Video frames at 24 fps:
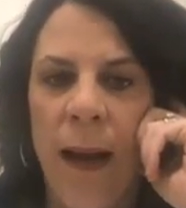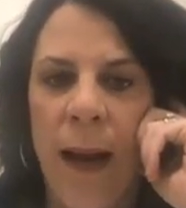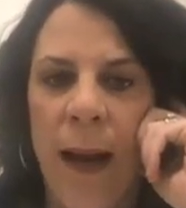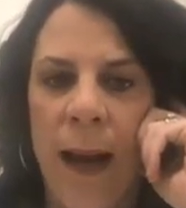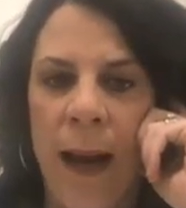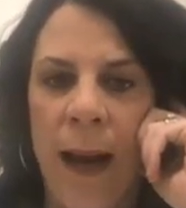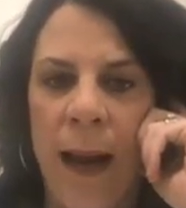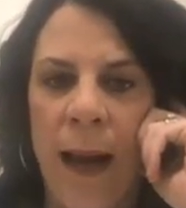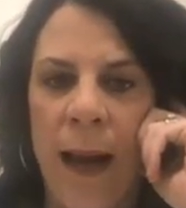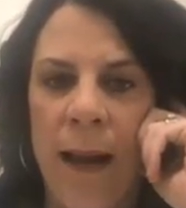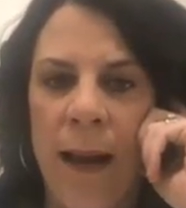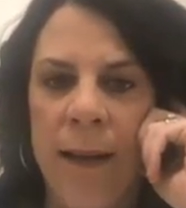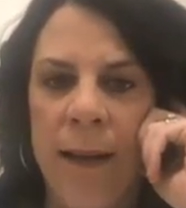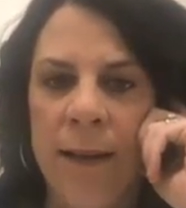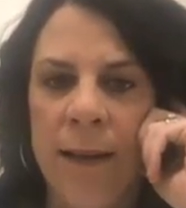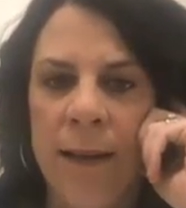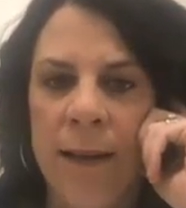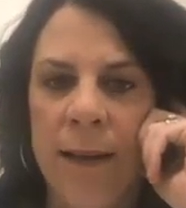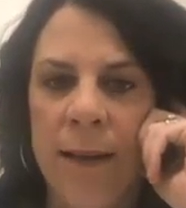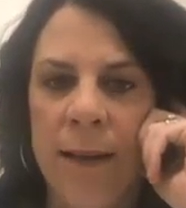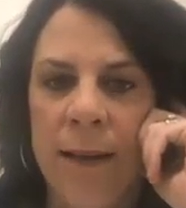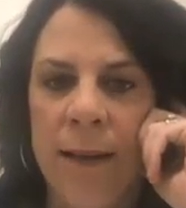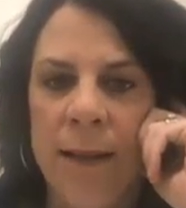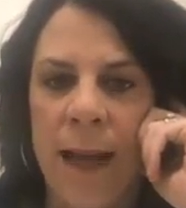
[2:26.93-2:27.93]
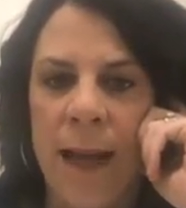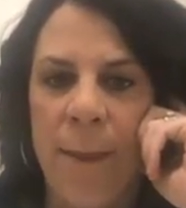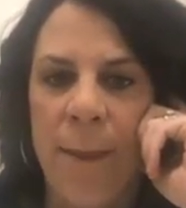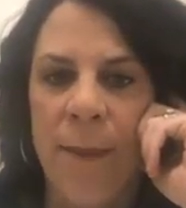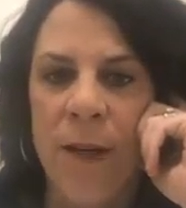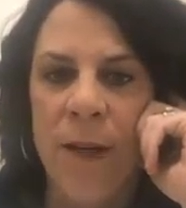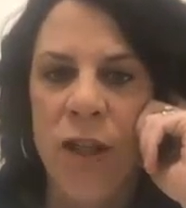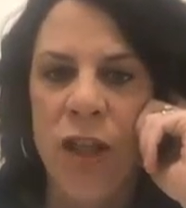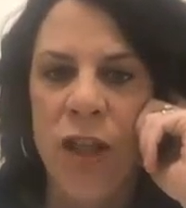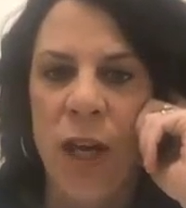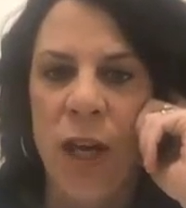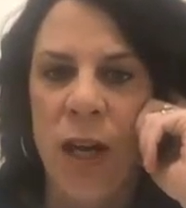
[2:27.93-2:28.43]
and
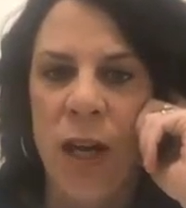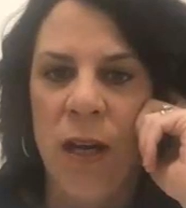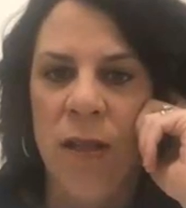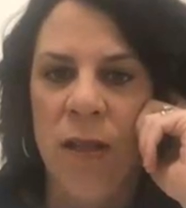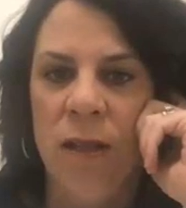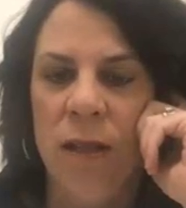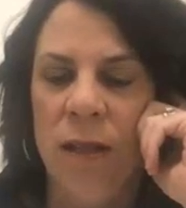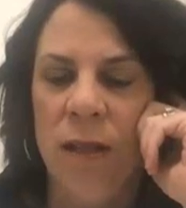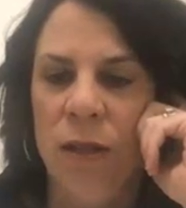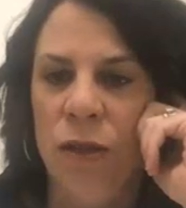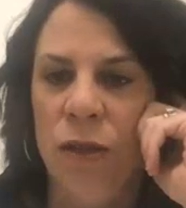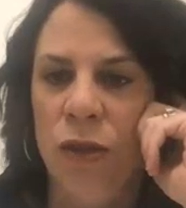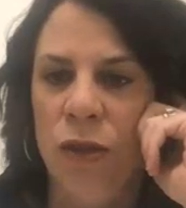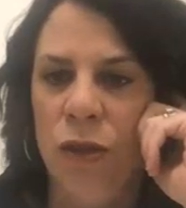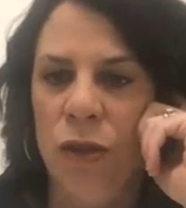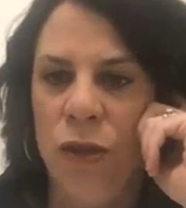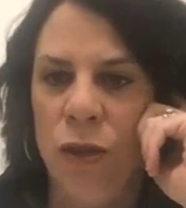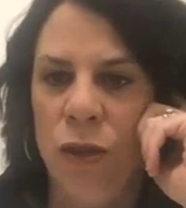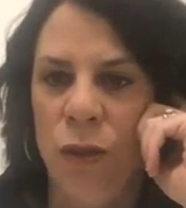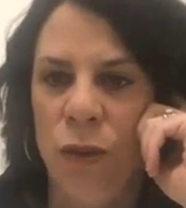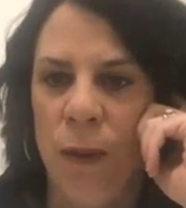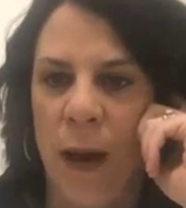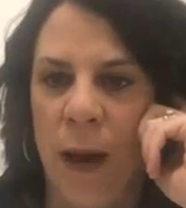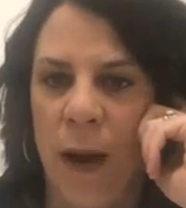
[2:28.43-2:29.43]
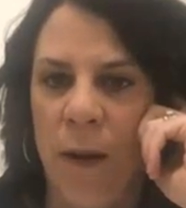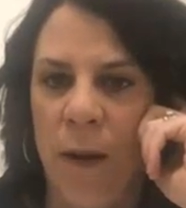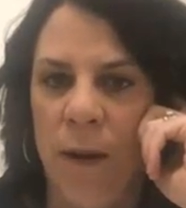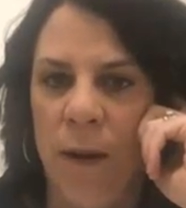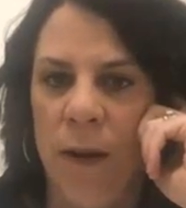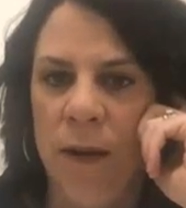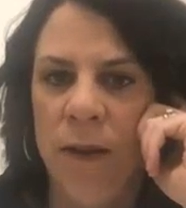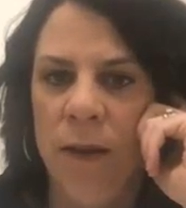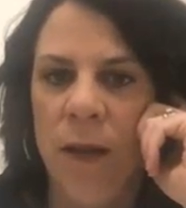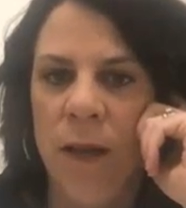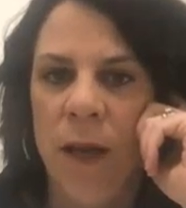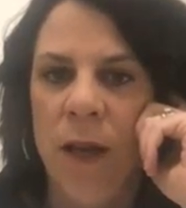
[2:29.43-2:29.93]
Sappy Chains is 2
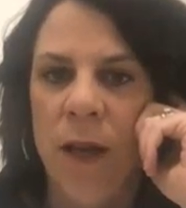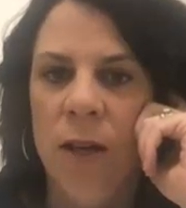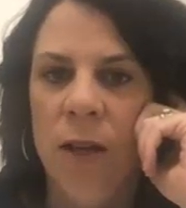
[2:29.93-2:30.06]
hours.